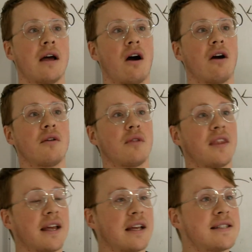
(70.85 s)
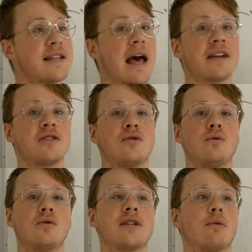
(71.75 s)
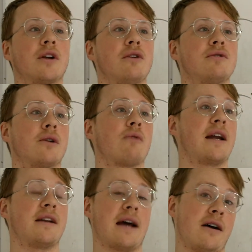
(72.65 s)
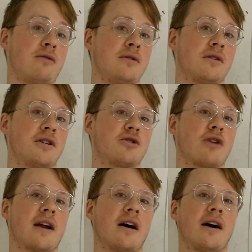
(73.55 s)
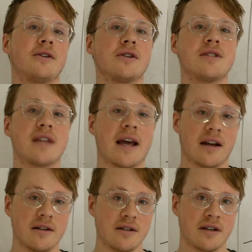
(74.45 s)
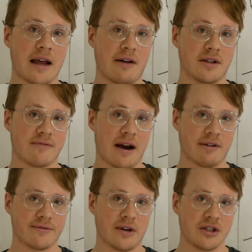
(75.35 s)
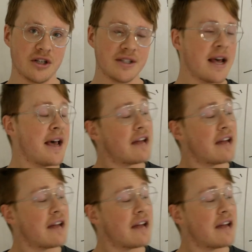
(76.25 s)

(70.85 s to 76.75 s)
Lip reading: are the exact tools that we're using right now to try to understand how this virus functions.